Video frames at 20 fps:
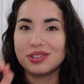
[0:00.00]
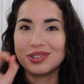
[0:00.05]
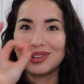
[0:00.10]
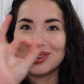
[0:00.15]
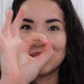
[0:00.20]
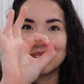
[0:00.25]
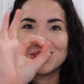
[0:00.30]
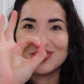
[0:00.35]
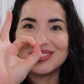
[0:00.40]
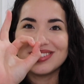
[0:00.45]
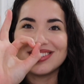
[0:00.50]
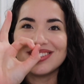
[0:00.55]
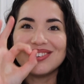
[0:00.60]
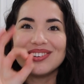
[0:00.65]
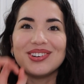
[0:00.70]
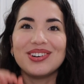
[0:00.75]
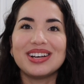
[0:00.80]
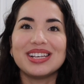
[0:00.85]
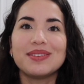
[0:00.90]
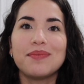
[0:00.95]
as close to
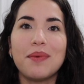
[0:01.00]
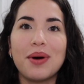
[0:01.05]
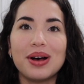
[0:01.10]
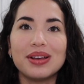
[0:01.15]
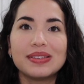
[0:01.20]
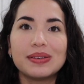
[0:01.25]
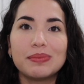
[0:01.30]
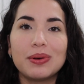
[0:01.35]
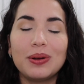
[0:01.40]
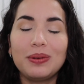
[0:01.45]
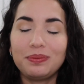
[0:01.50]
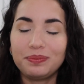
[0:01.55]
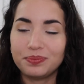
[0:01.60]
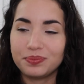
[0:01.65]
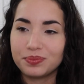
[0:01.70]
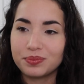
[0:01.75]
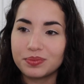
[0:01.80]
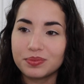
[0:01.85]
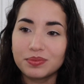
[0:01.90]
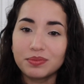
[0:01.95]
zero as possible,
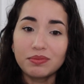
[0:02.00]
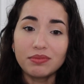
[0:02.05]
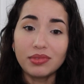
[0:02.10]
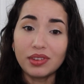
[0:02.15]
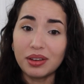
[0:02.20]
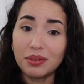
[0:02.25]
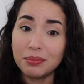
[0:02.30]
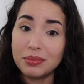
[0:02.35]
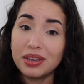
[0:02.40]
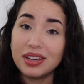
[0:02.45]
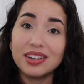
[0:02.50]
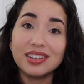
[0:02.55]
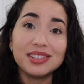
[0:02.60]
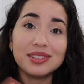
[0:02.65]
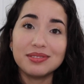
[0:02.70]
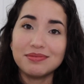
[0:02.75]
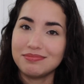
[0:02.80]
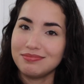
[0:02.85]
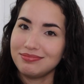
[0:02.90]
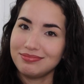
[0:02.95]

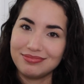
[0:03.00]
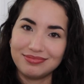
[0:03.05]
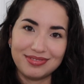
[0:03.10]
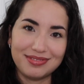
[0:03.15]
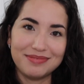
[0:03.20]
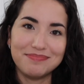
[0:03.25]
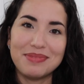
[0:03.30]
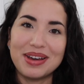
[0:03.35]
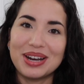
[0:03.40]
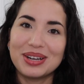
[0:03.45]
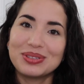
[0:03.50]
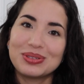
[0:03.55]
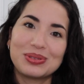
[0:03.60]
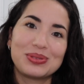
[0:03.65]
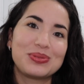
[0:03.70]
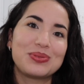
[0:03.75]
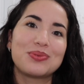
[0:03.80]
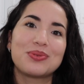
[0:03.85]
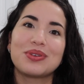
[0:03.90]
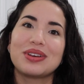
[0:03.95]
because medical
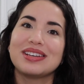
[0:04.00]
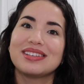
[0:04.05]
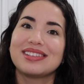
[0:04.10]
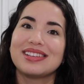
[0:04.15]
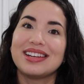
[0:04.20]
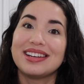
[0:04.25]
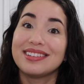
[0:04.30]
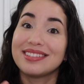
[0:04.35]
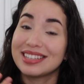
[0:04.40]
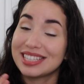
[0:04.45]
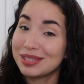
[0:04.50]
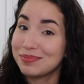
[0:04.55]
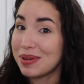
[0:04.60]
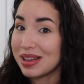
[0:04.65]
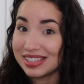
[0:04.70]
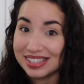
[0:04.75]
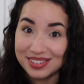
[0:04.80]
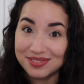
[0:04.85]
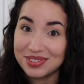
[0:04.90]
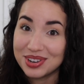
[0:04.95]
school is
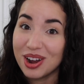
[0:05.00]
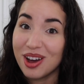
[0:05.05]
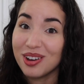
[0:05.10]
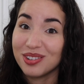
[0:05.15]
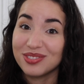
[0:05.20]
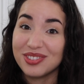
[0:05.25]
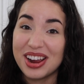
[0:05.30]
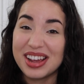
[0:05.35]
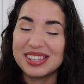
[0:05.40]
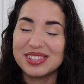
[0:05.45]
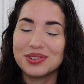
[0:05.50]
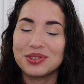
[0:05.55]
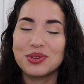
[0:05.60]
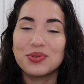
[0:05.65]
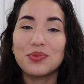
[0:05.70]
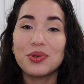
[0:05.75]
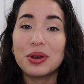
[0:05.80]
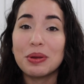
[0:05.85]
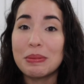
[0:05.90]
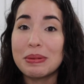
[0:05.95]
expensive enough, right? So
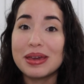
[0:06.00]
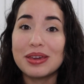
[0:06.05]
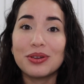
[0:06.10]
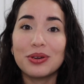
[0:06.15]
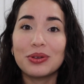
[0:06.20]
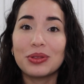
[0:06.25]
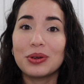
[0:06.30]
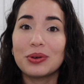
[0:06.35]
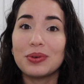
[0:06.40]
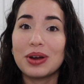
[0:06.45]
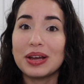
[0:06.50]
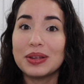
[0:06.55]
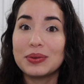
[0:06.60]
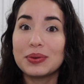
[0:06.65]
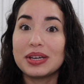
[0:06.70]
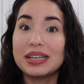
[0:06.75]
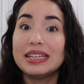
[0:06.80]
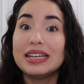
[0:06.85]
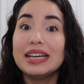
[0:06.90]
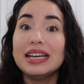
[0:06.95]
you want to make your
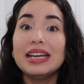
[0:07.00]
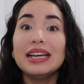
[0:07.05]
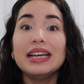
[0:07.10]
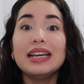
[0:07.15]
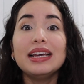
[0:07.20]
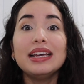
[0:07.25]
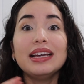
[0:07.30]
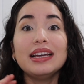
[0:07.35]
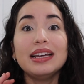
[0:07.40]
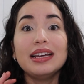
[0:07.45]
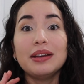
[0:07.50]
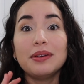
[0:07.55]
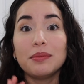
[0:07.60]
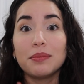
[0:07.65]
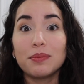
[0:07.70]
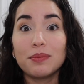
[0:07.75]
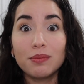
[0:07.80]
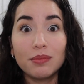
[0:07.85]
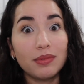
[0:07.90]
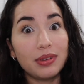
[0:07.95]
undergraduate
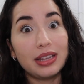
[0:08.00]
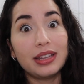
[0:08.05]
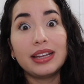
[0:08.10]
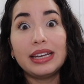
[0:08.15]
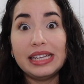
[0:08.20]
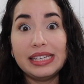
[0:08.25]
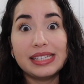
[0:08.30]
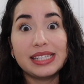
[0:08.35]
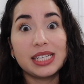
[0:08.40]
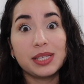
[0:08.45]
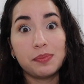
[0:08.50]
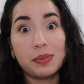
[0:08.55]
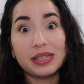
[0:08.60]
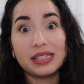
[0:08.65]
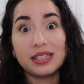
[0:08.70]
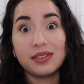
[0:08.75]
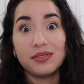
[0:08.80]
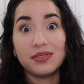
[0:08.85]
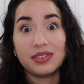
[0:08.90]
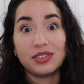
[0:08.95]
the least
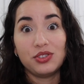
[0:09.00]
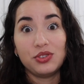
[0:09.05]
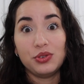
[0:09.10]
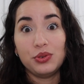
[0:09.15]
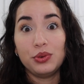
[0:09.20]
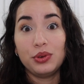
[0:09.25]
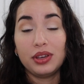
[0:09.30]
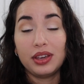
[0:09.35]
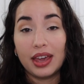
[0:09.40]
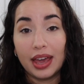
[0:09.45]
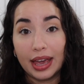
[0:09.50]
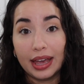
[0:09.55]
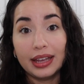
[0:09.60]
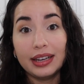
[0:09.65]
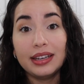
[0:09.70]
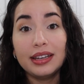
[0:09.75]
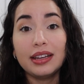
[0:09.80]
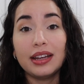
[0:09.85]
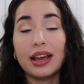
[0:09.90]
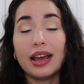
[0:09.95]
expensive as you
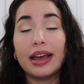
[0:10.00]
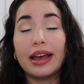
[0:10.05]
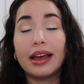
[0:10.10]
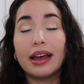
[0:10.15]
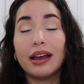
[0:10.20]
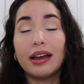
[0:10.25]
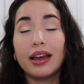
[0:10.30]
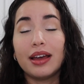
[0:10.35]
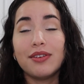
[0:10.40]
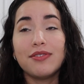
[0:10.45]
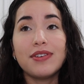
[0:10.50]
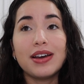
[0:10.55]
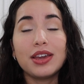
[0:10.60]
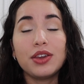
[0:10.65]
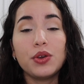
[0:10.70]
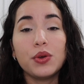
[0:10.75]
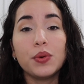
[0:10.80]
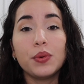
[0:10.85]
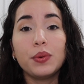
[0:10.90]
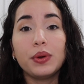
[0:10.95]
can.
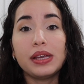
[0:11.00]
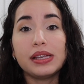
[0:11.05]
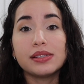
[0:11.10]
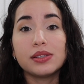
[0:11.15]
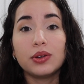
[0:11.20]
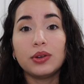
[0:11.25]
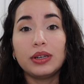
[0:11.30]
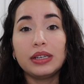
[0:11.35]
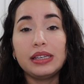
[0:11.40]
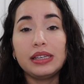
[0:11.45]
FIU is